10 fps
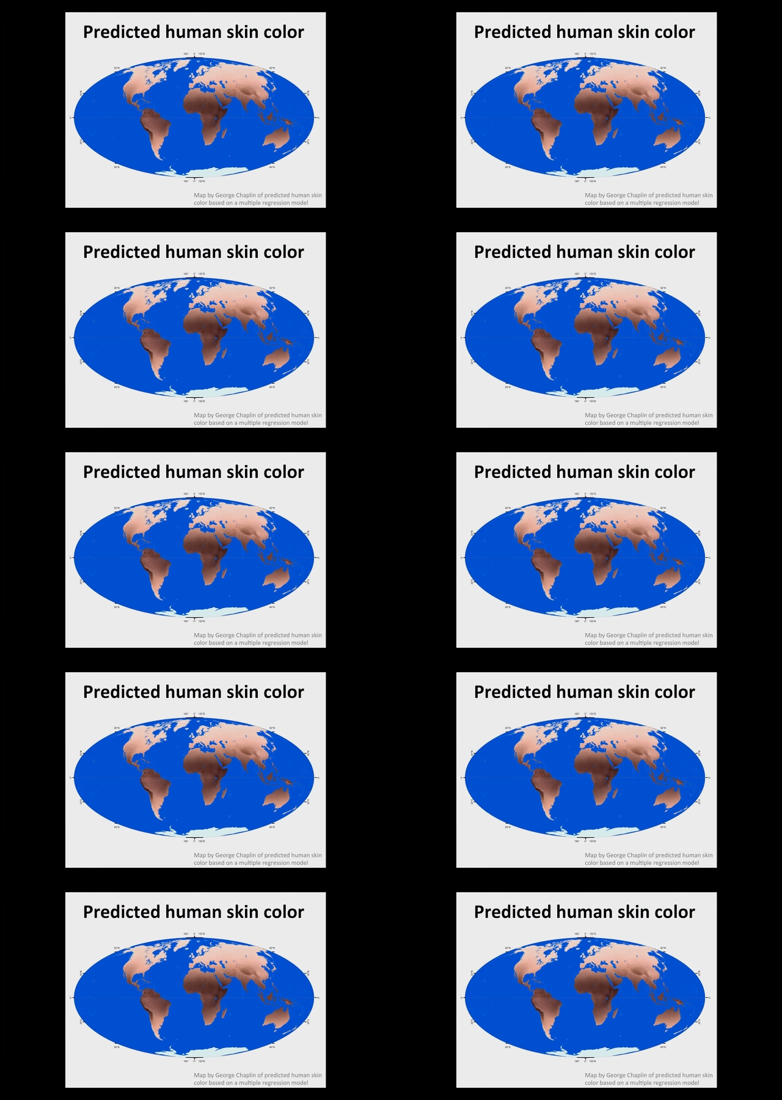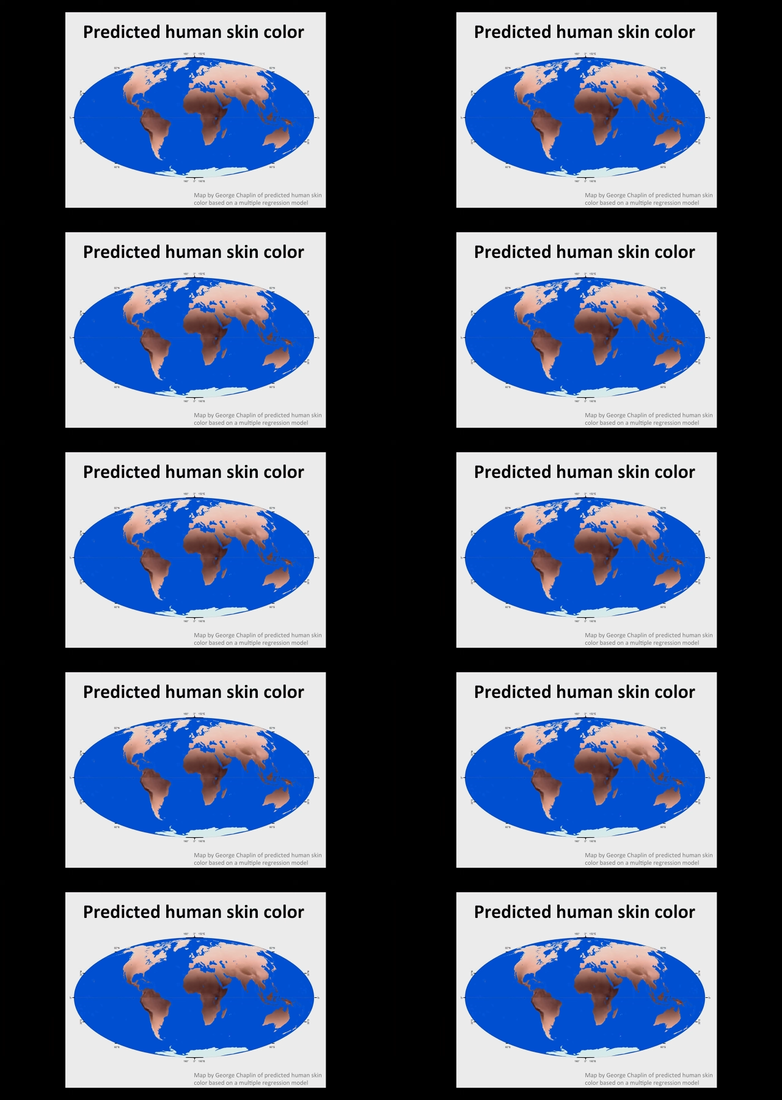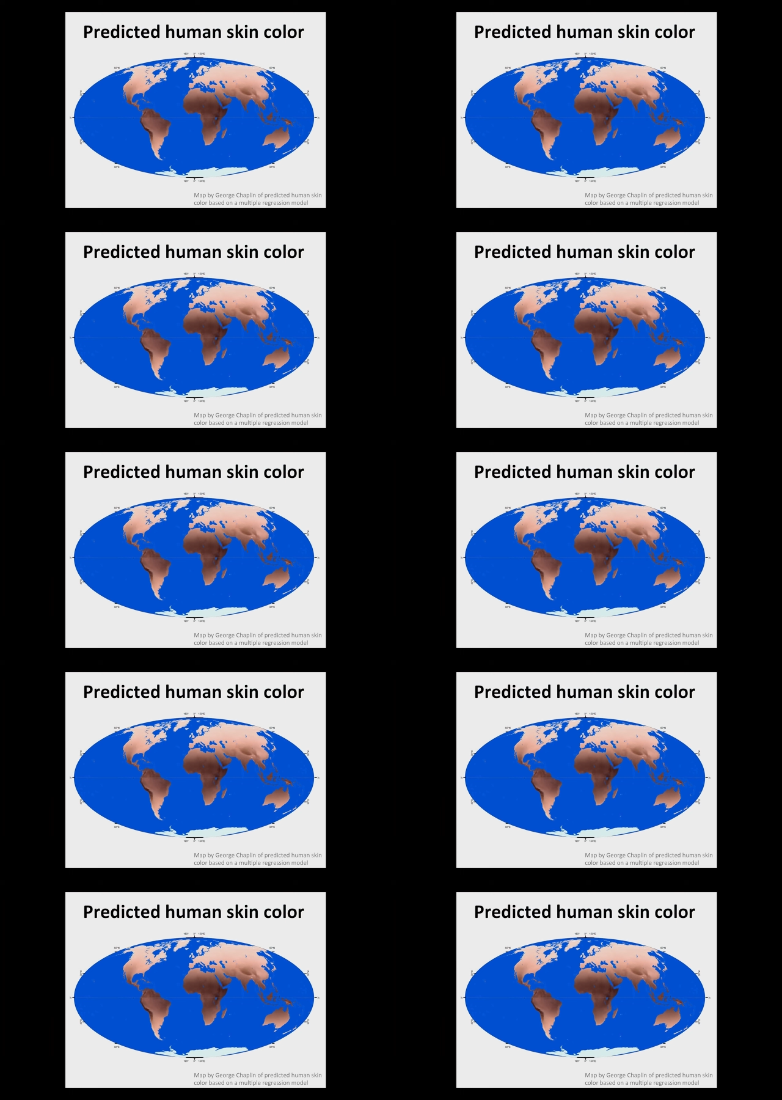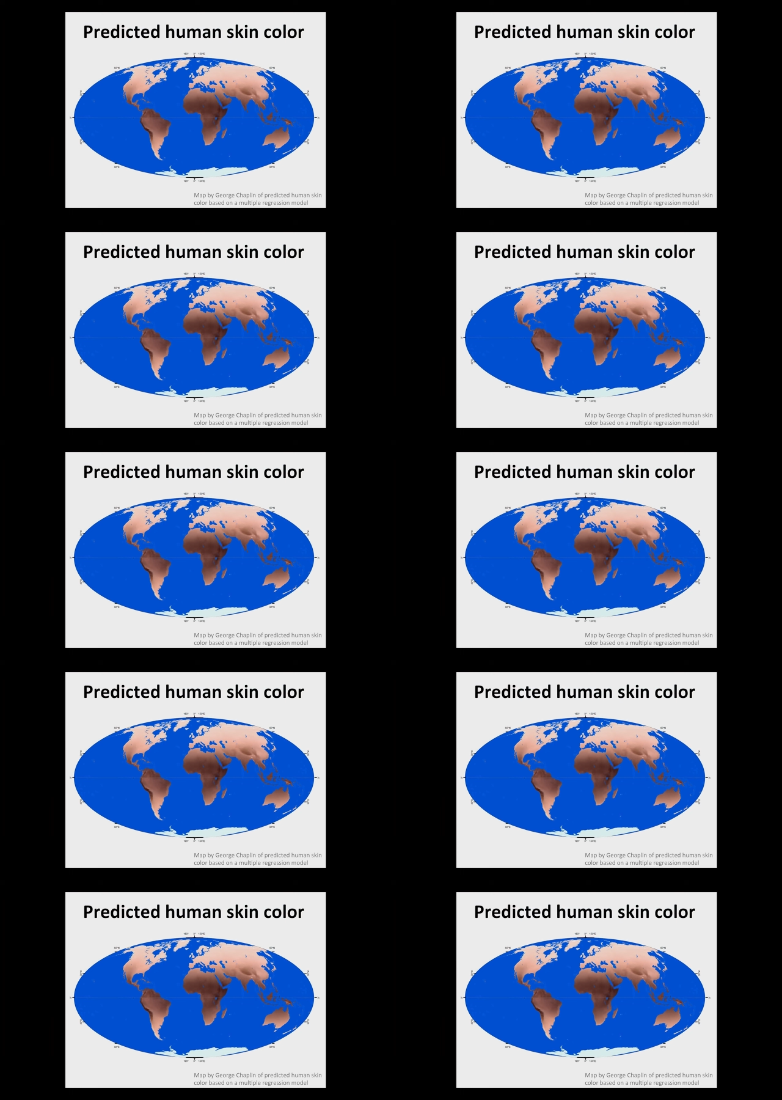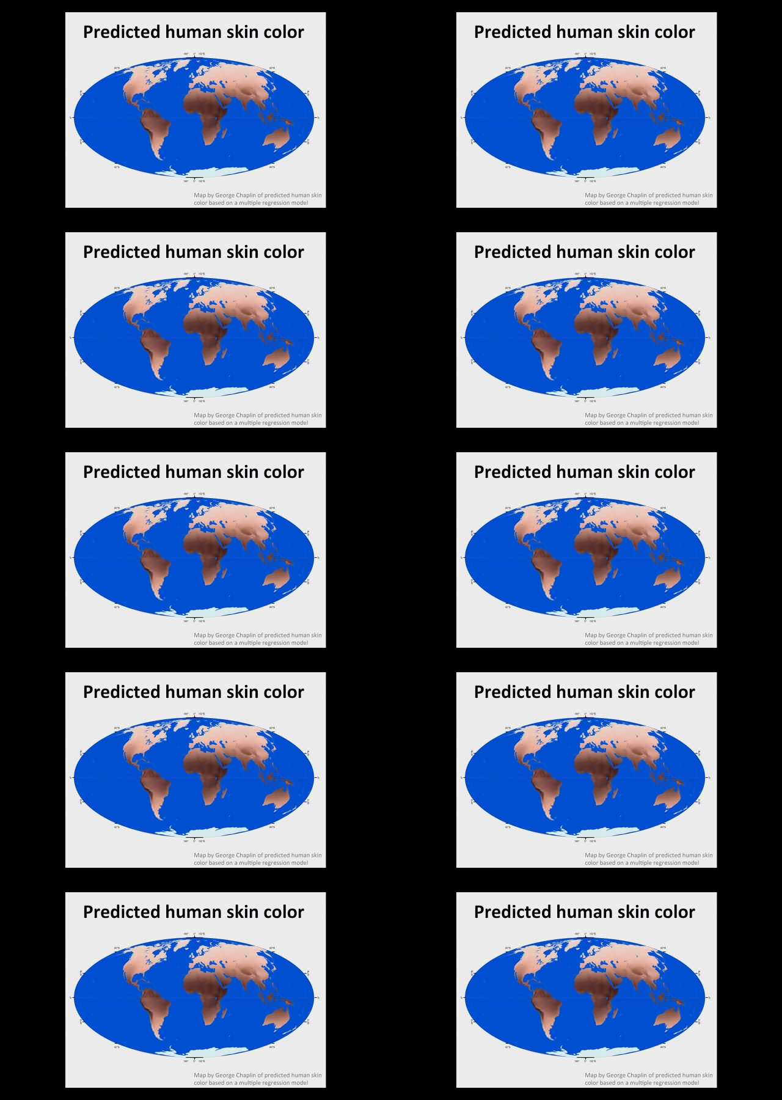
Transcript: [unreadable: no face in view]